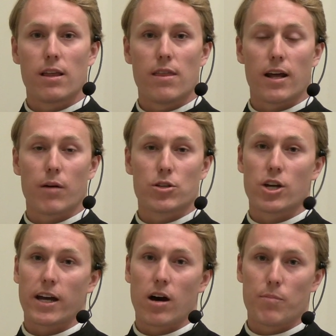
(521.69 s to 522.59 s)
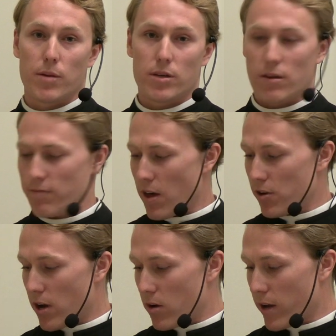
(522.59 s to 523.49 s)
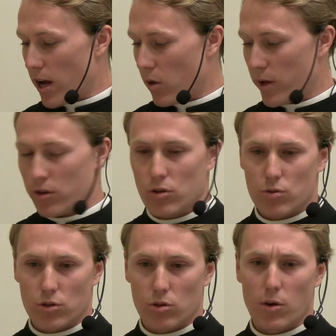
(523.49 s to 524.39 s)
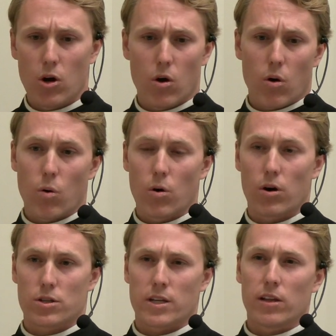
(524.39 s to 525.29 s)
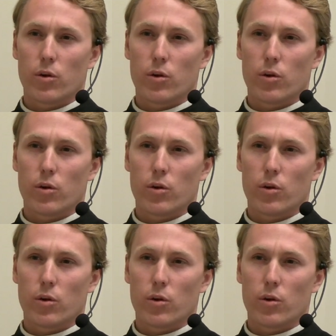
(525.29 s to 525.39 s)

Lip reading: then I would check out maybe Father Donald Calloway on YouTube, or St.